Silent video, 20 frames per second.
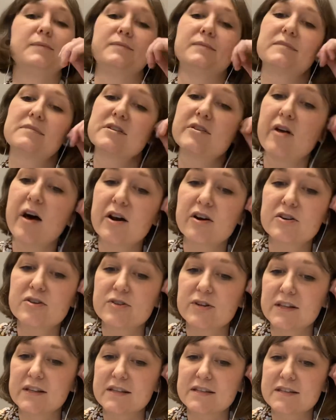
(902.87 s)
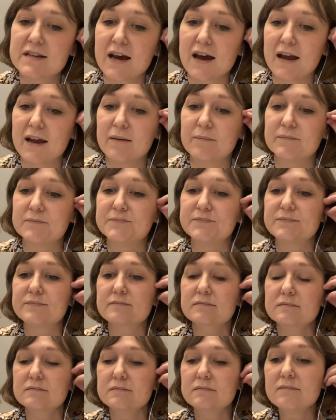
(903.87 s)
slaughtered during this time.
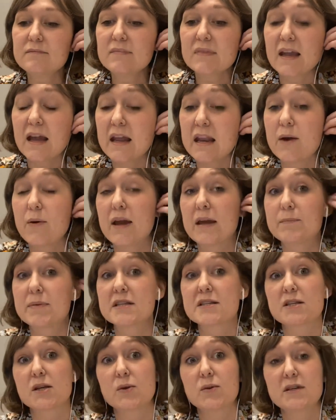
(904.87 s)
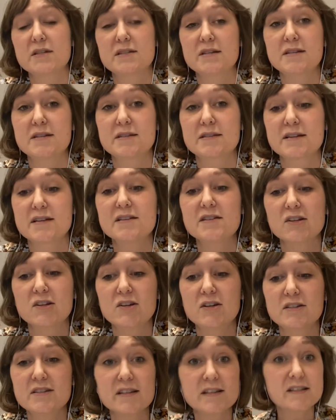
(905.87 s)
Anyway, but so this is
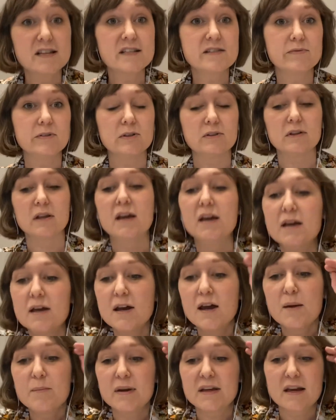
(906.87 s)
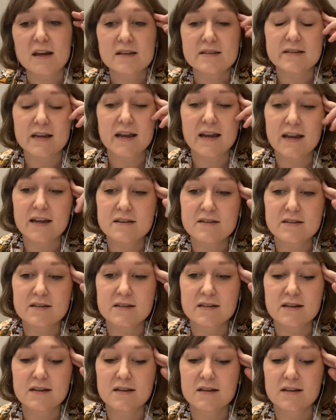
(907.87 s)
considered successful because it